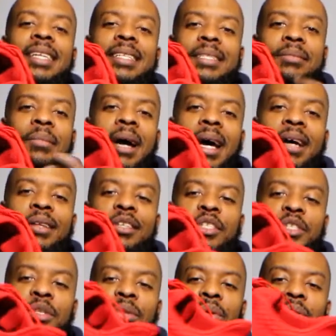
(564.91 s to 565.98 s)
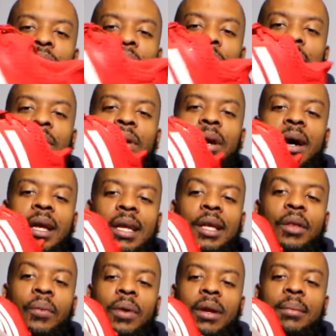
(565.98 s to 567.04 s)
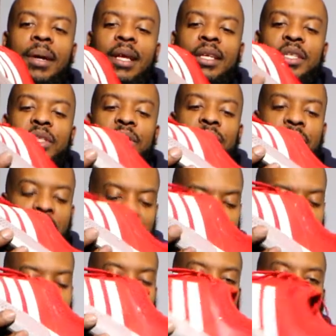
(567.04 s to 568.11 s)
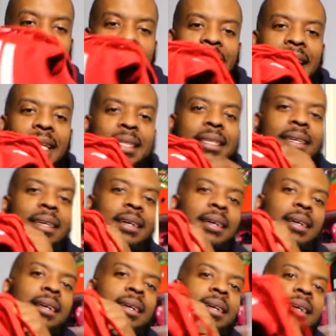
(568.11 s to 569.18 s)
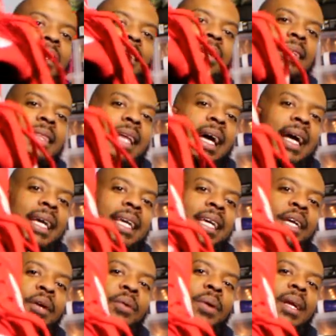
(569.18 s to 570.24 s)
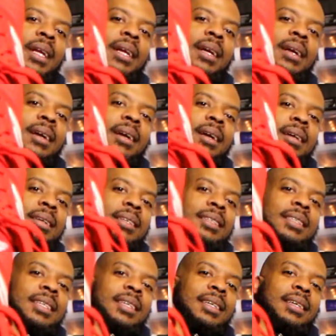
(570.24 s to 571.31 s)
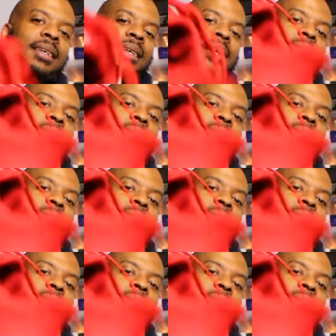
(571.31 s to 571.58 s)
This is my other shoe, another one of my other shoes. And I got the the IKEA one in there. You see it?